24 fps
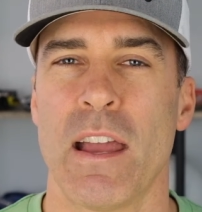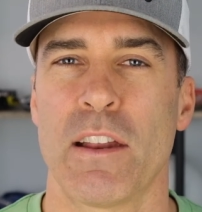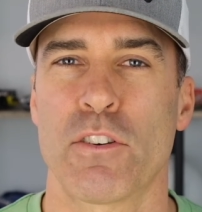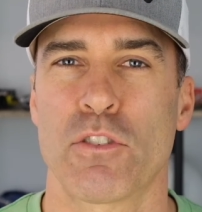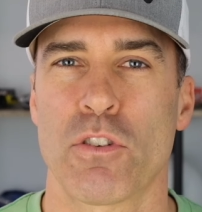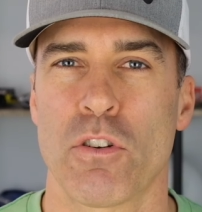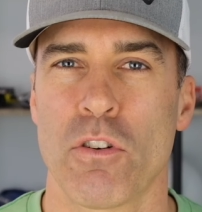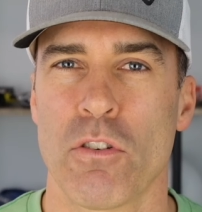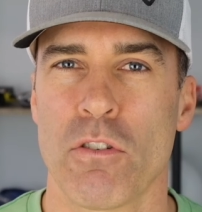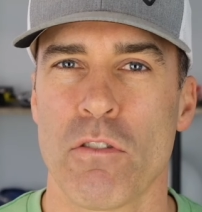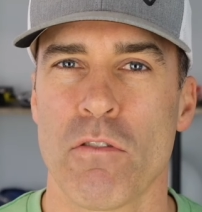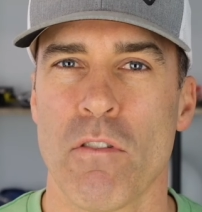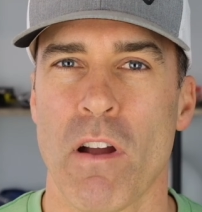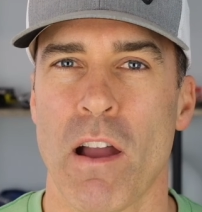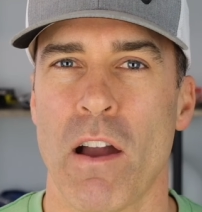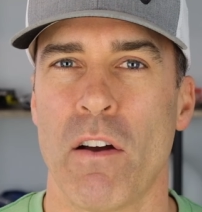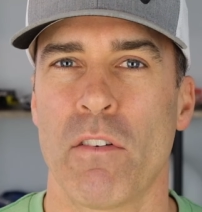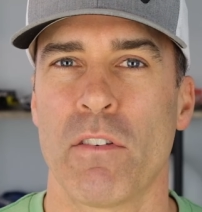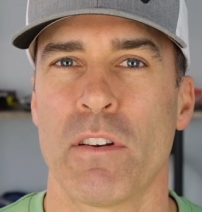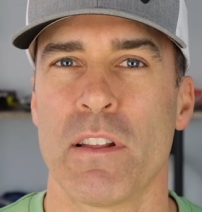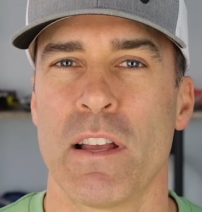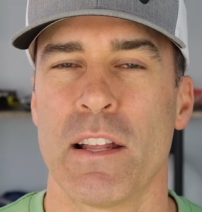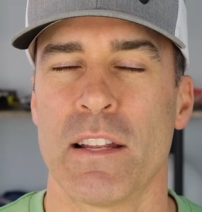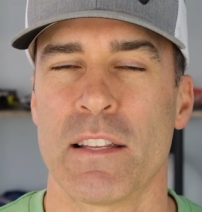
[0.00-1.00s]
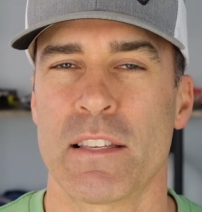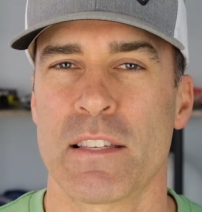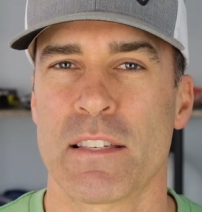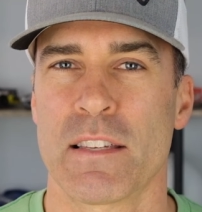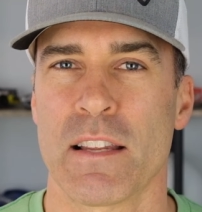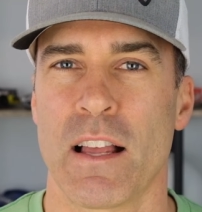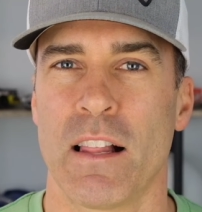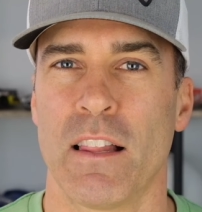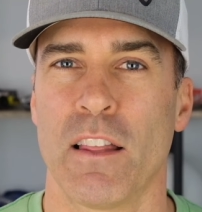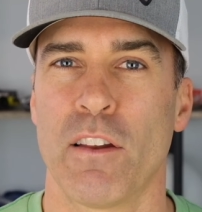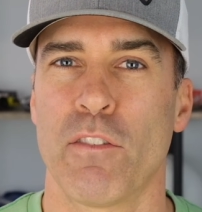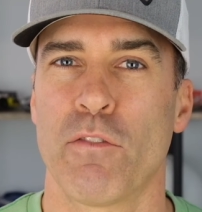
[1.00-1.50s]
turn around and
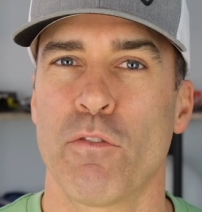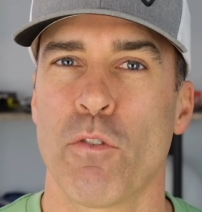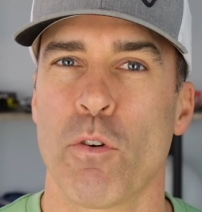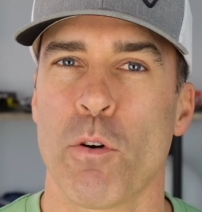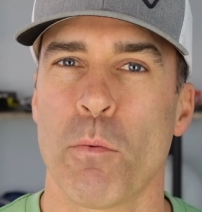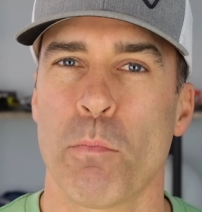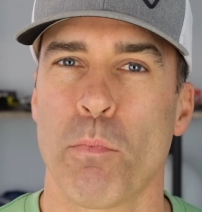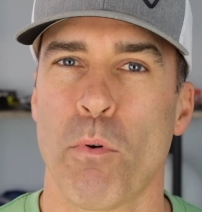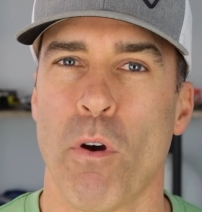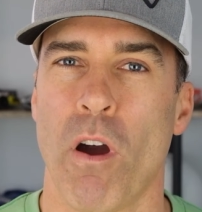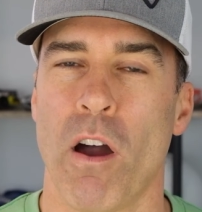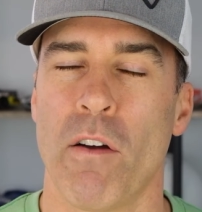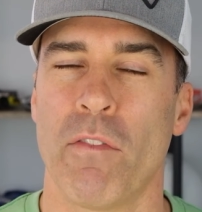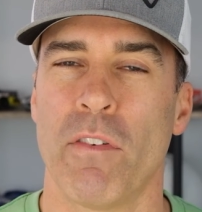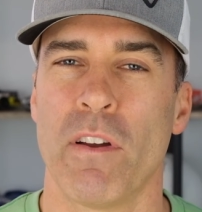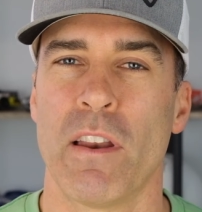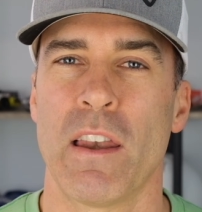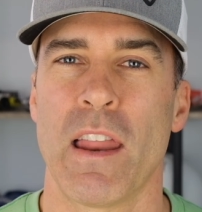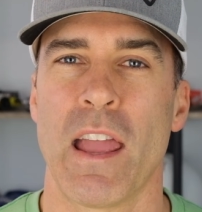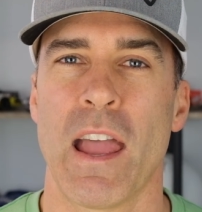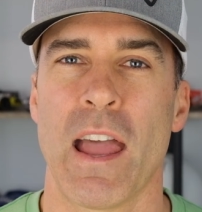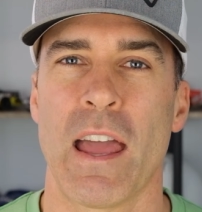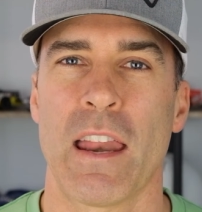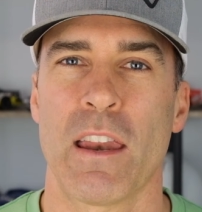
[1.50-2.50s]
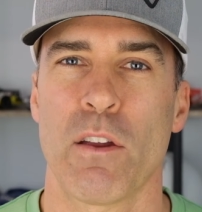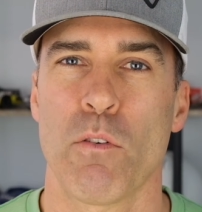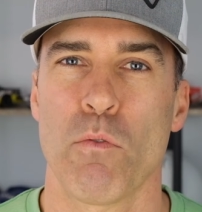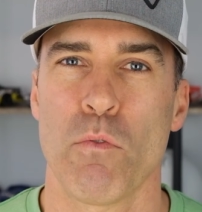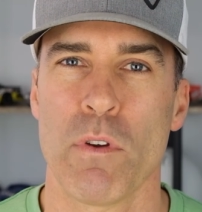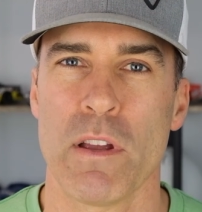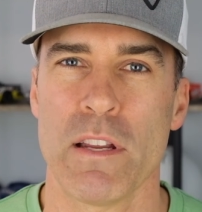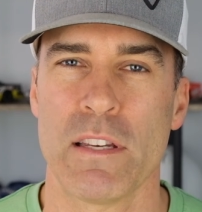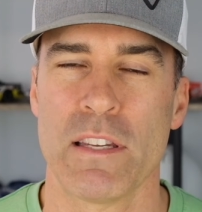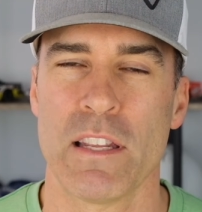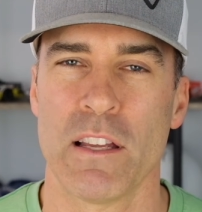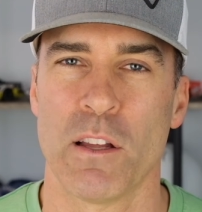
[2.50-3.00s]
sell it for a profit at a
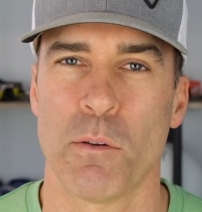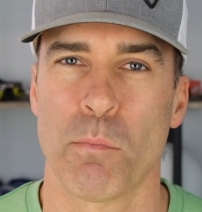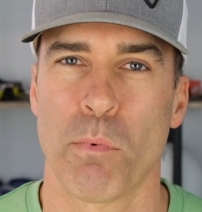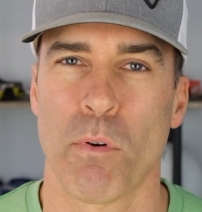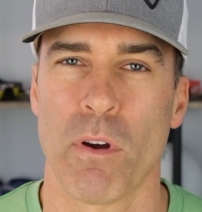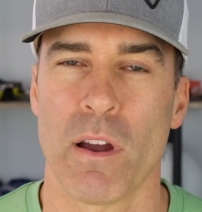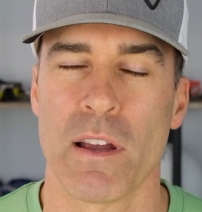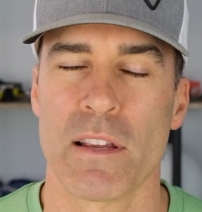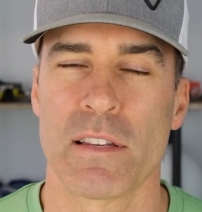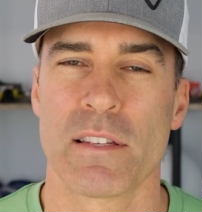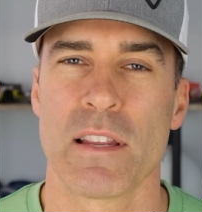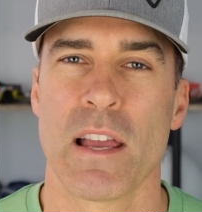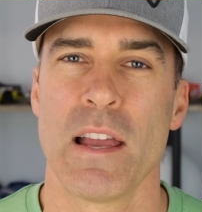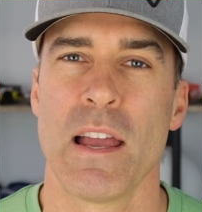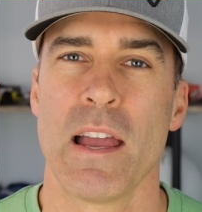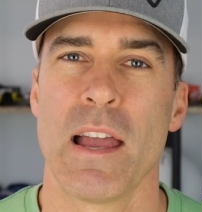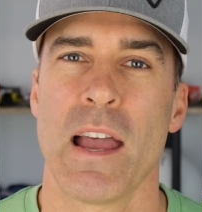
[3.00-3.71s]
retail price.